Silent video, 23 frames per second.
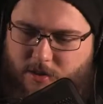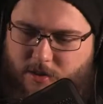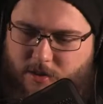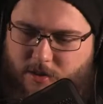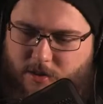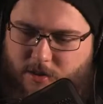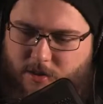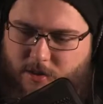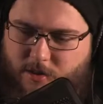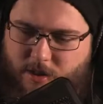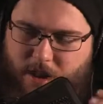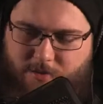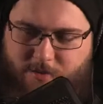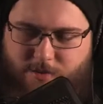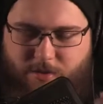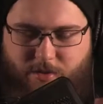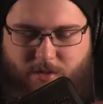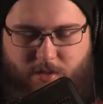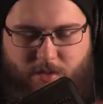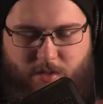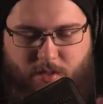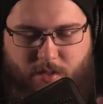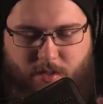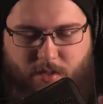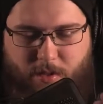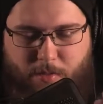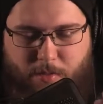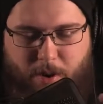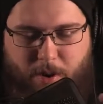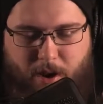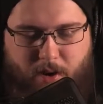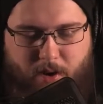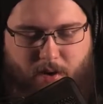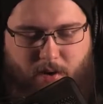kind of the
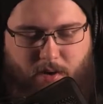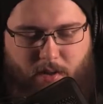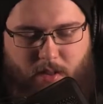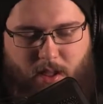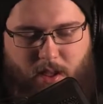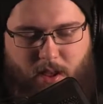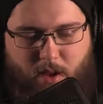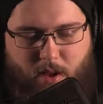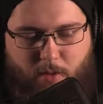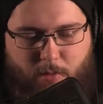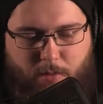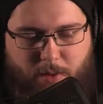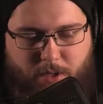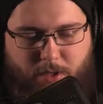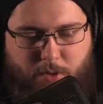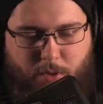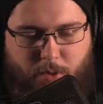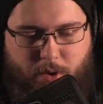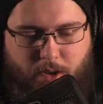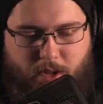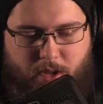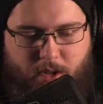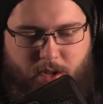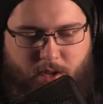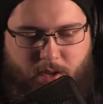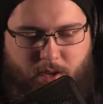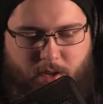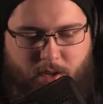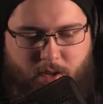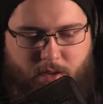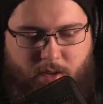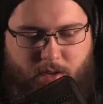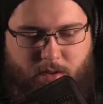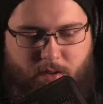parallel
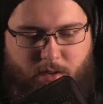between